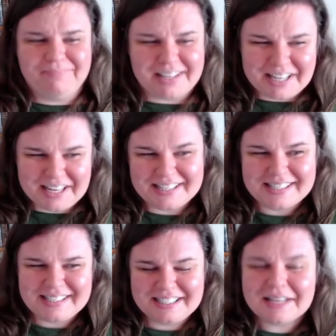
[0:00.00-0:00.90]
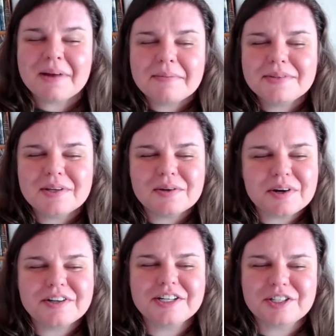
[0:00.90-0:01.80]
Because sometimes those
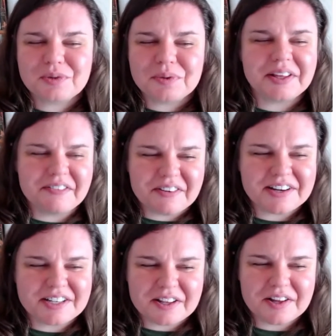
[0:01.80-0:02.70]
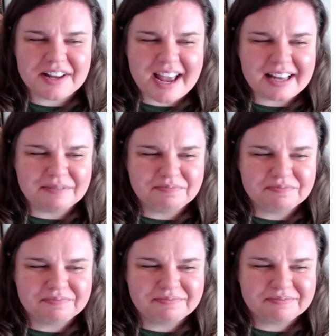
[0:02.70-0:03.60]
are just really fun to look at.
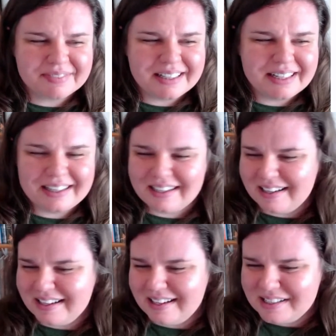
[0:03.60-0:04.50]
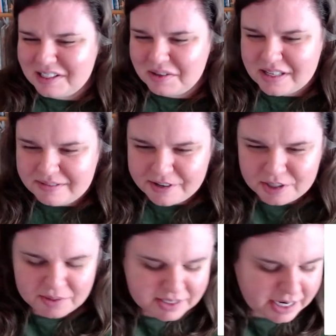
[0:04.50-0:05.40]
So this first
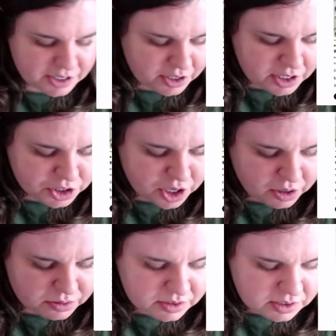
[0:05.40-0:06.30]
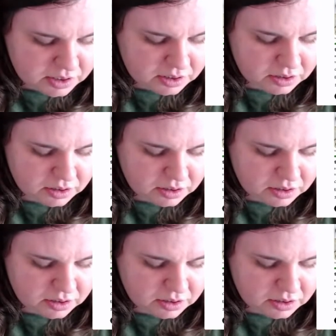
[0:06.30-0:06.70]
one is actually in Jones.